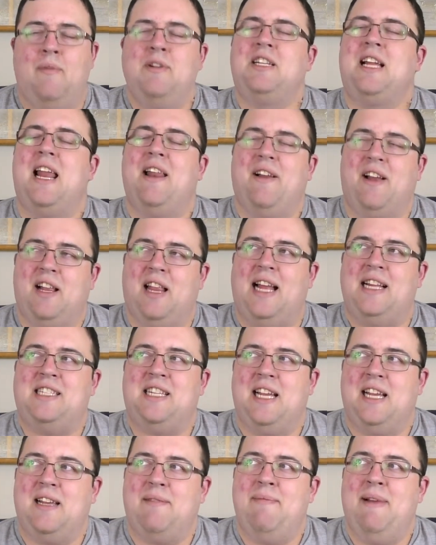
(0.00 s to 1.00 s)
It was kind of a
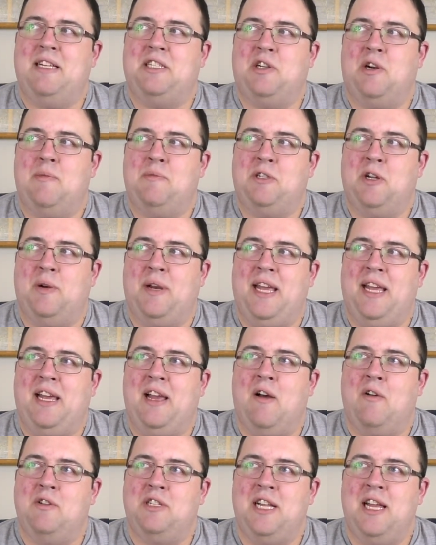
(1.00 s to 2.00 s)
classic Master episode. He
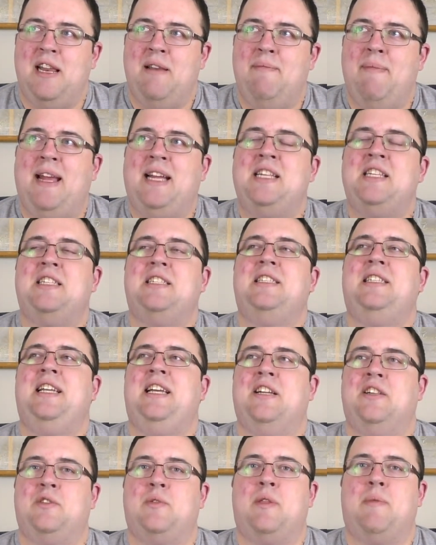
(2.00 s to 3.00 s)
goes in, makes
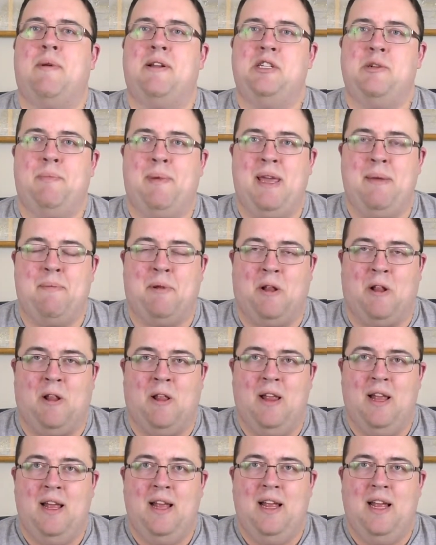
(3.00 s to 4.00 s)
deals with a bunch of
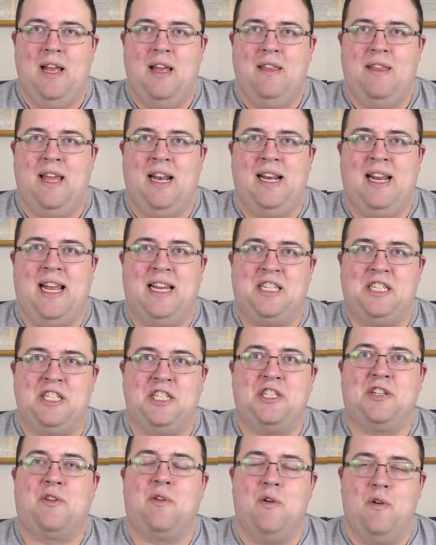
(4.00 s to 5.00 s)
people, then gets
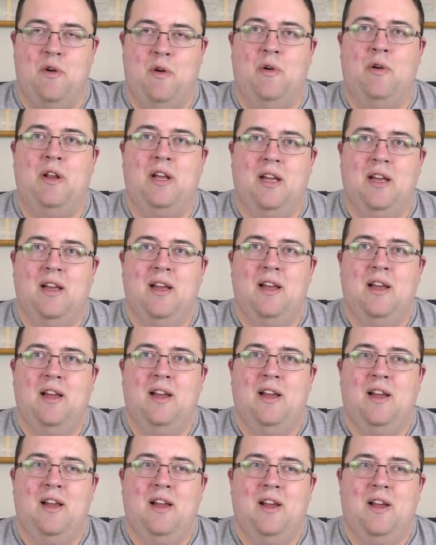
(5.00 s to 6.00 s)
screwed
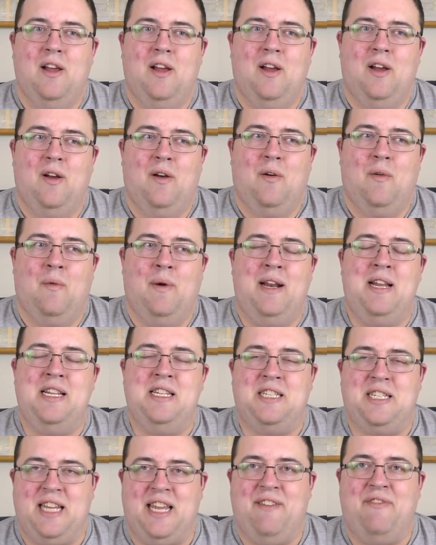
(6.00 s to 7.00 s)
when
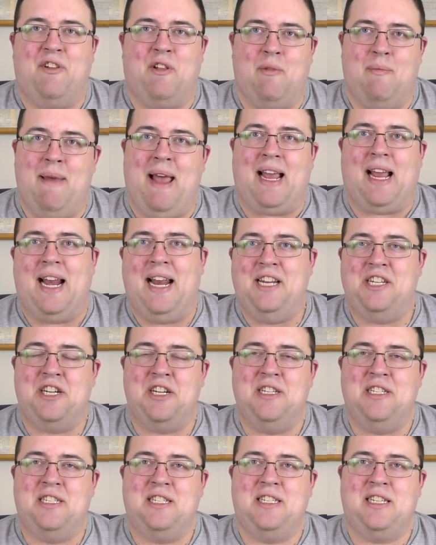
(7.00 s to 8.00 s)
his evil
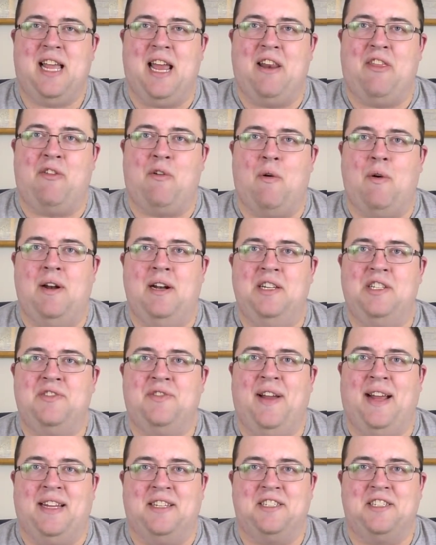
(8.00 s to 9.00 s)
machinations get thrown in his
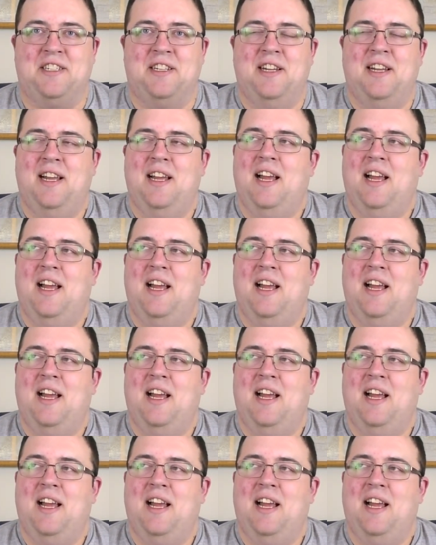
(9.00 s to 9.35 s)
face.